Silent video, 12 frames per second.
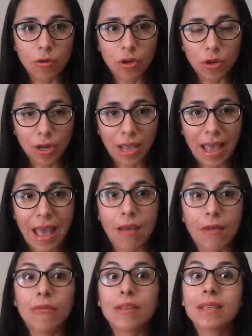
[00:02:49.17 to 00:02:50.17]
you're going to
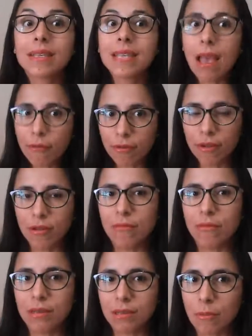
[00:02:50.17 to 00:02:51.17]
have several of
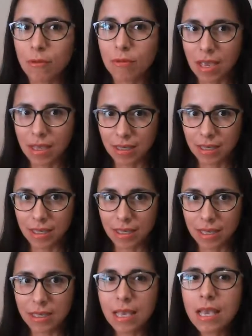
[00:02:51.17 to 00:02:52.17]
these type of
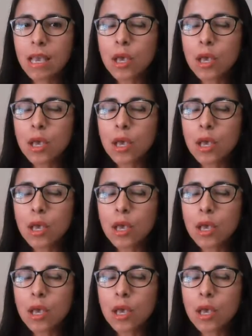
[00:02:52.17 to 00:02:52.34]
sentences.